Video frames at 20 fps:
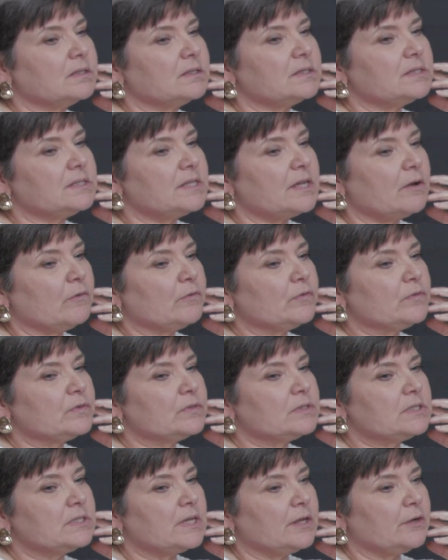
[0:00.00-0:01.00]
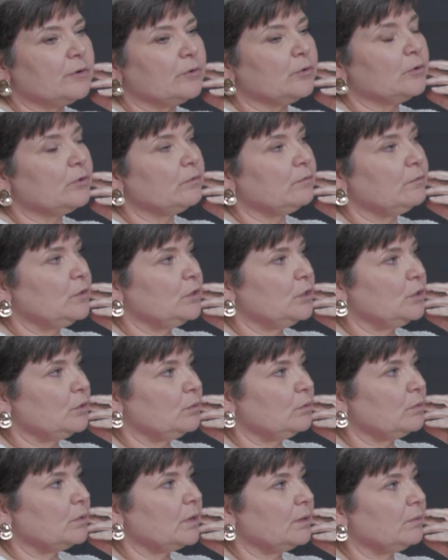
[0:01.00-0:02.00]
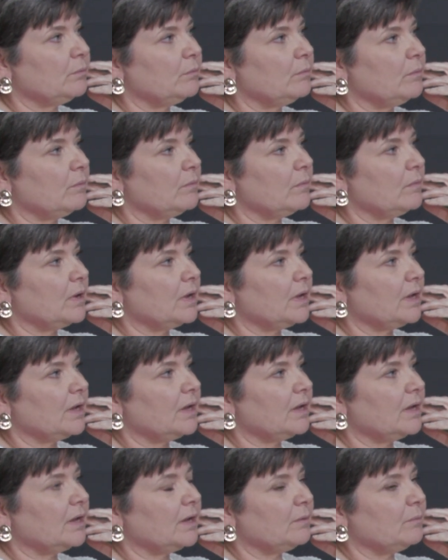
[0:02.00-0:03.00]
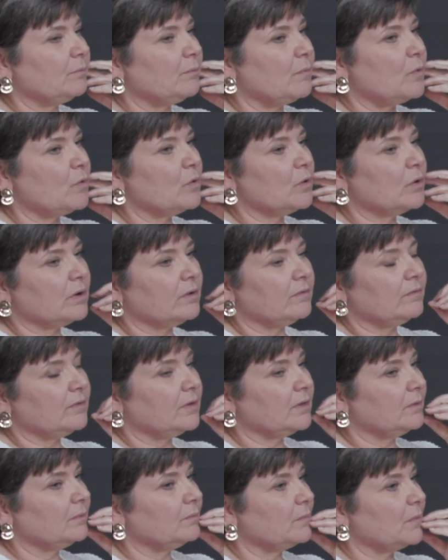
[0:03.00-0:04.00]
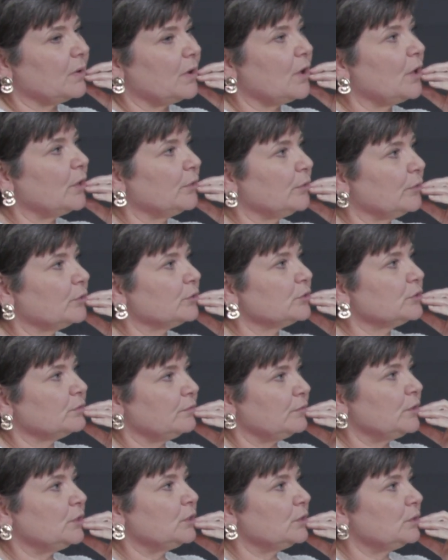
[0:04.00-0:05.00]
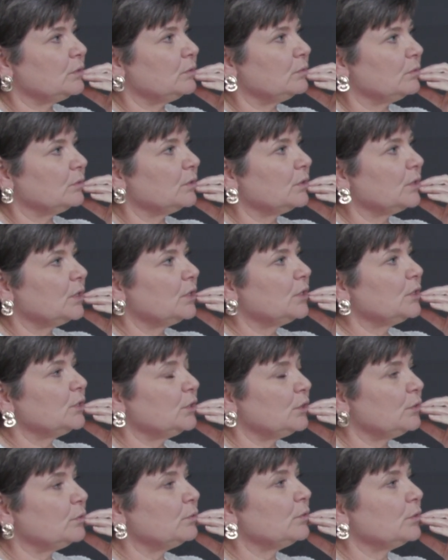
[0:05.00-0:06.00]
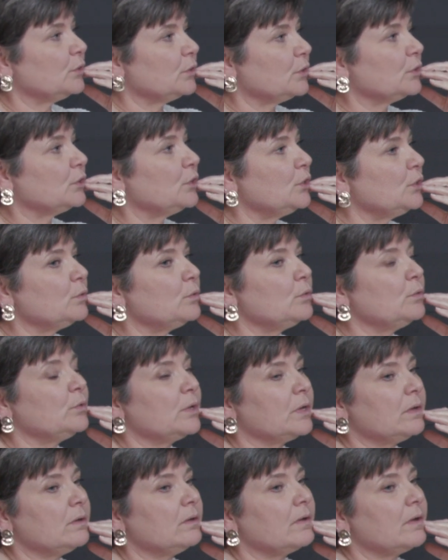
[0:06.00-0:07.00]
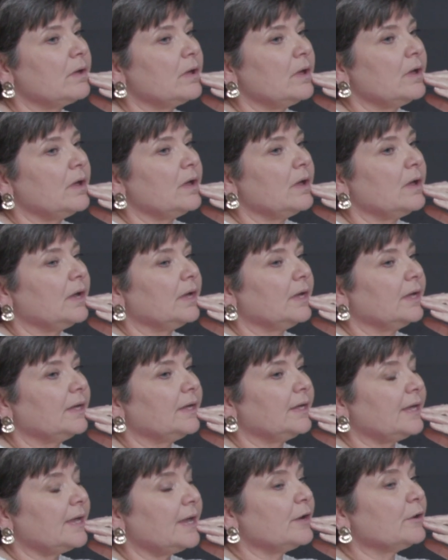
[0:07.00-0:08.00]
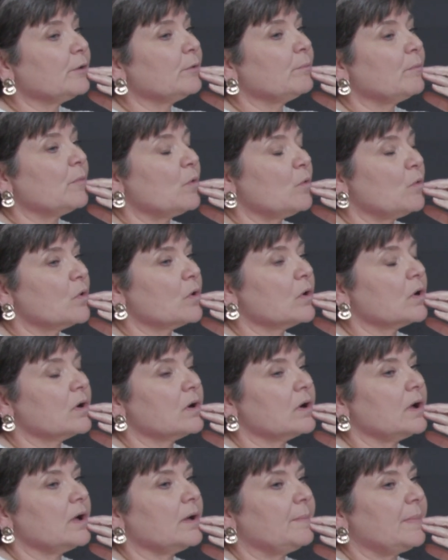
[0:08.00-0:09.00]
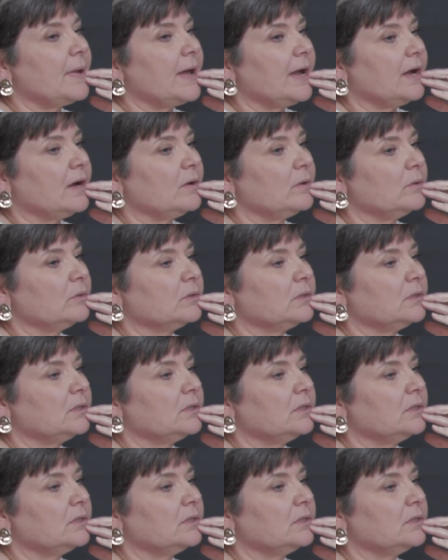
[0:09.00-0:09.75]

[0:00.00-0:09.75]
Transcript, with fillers: self-centered view and and more of a uh, others view. Mm-hmm. You you care more about